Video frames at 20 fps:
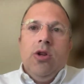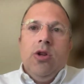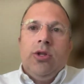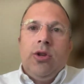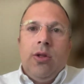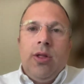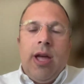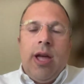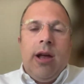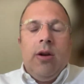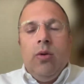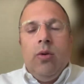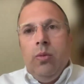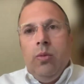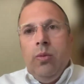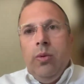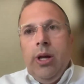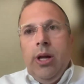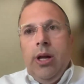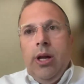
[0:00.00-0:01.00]
so that
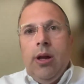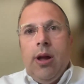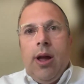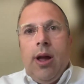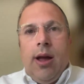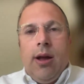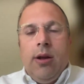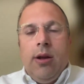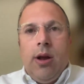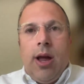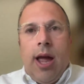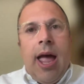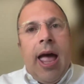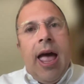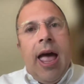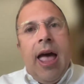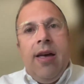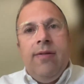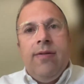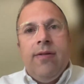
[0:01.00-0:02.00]
we
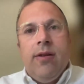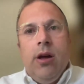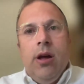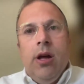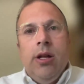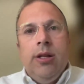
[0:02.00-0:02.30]
have